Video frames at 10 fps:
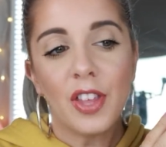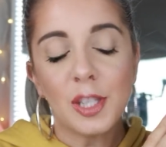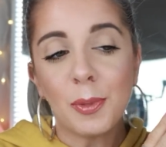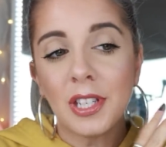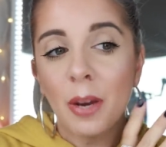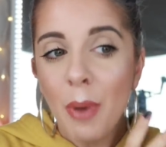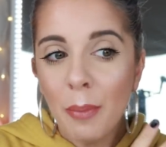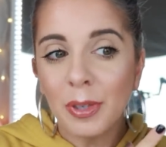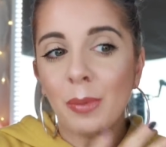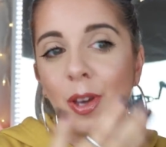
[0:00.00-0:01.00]
This smells like a
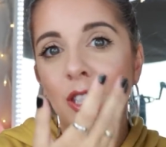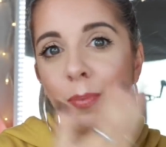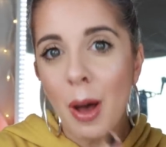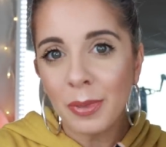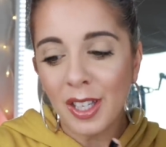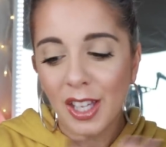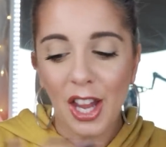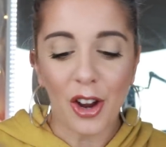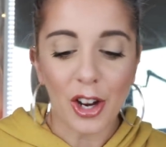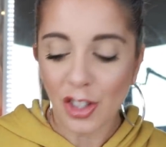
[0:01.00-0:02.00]
pumpkin because the pumpkin
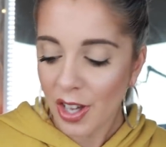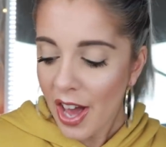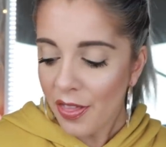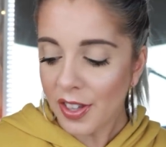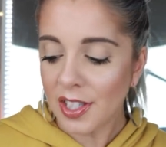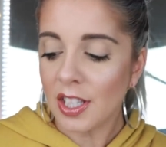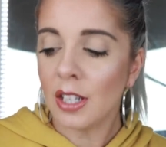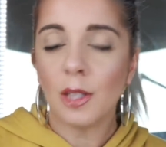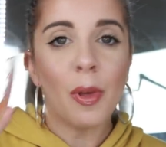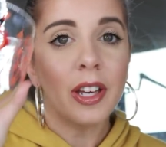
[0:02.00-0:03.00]
carriage. This is
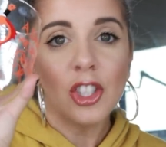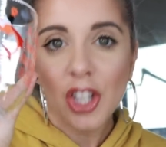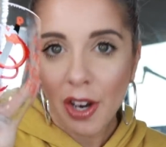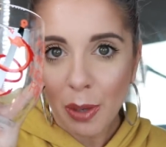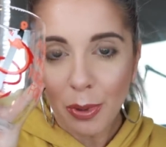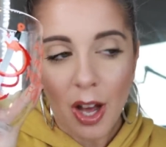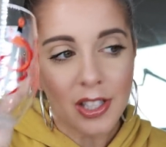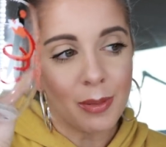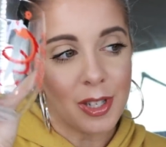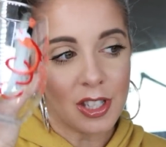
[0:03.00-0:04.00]
gonna smell like a cherry
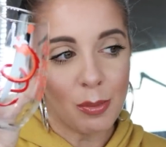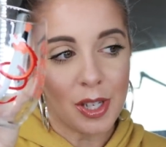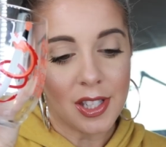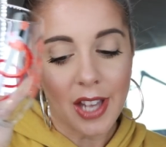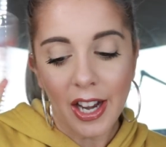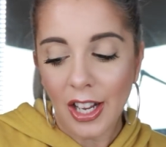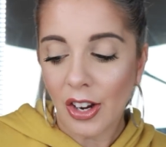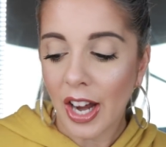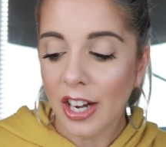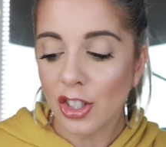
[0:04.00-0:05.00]
blossom that's gonna be inside
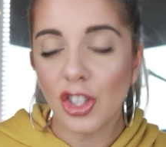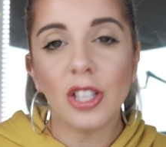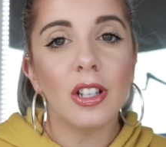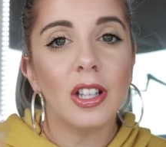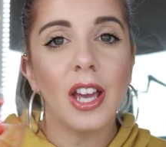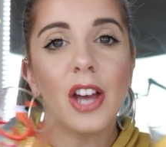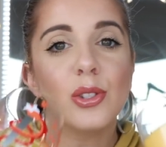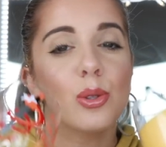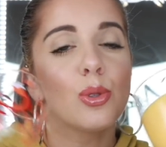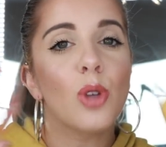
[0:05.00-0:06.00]
here. And she literally
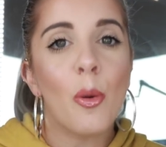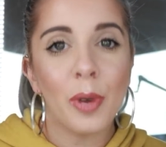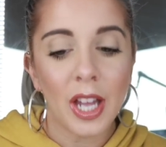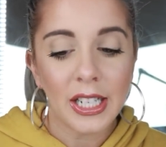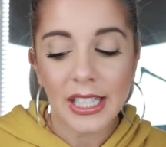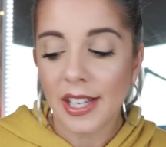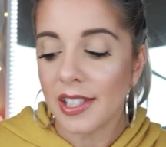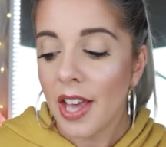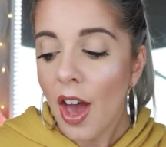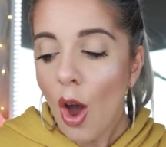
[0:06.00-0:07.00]
has so many
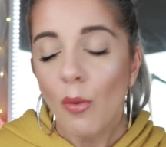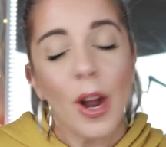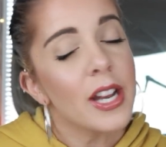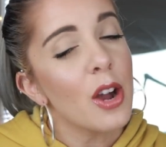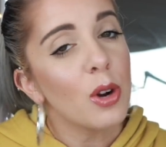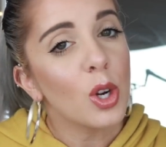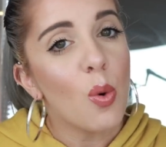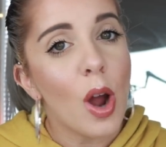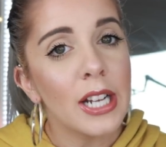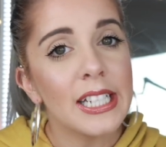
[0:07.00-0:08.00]
ideas. Right now her
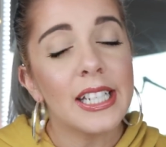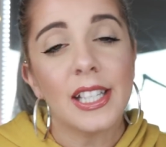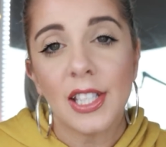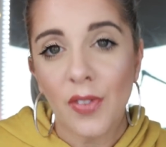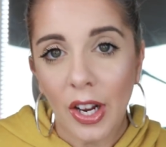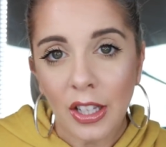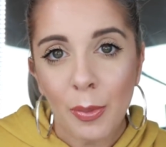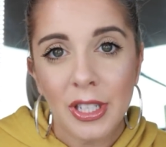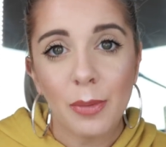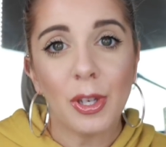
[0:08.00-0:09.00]
quantity is very
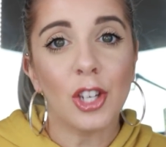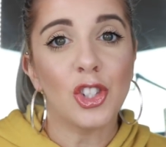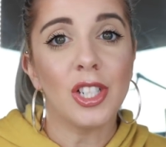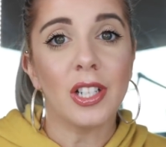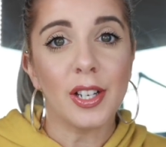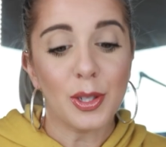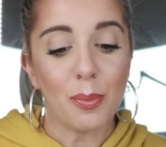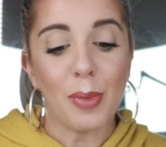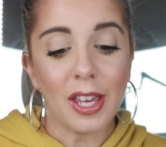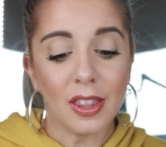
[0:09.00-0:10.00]
limited because she does
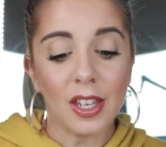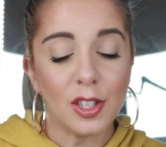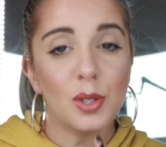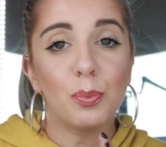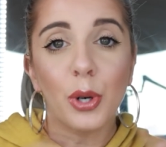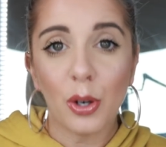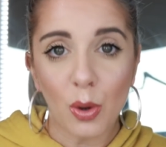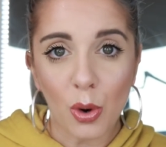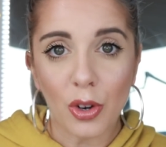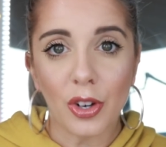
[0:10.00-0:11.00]
make these per
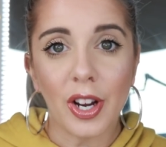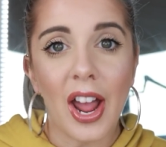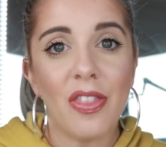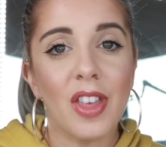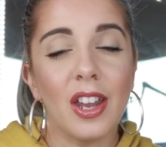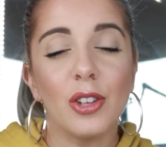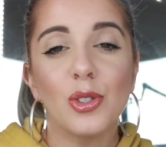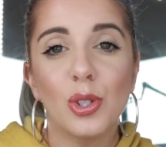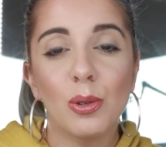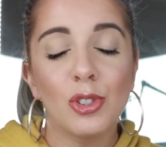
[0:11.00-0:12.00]
order and then as
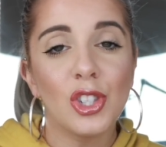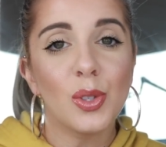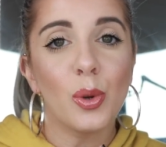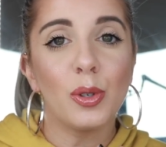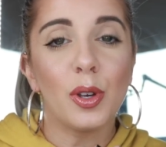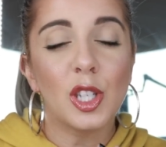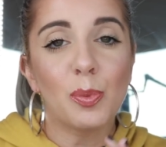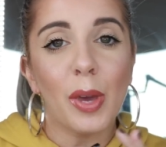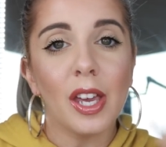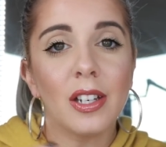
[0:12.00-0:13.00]
soon she's going to
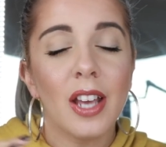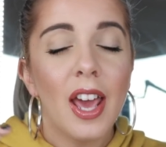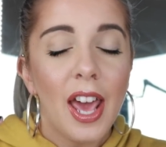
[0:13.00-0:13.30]
expand